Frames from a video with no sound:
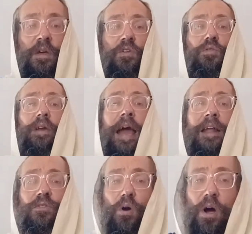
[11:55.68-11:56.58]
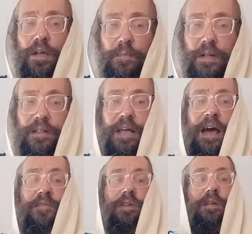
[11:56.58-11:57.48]
You can't talk in
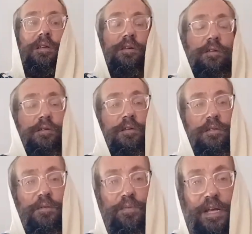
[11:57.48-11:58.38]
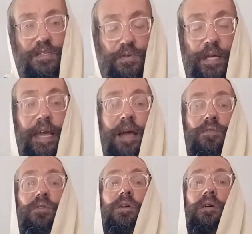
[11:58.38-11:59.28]
davening, the places where you can't
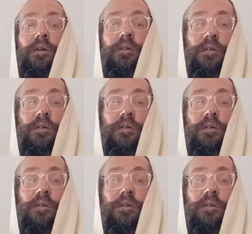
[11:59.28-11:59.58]
talk.